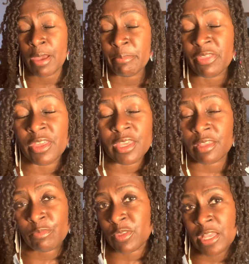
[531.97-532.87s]
be
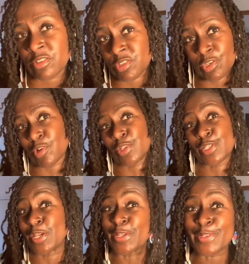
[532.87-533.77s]
thinking, well, that doesn't
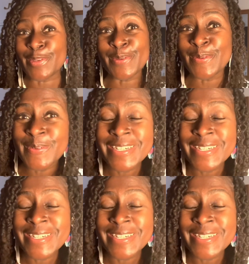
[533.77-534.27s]
concern you,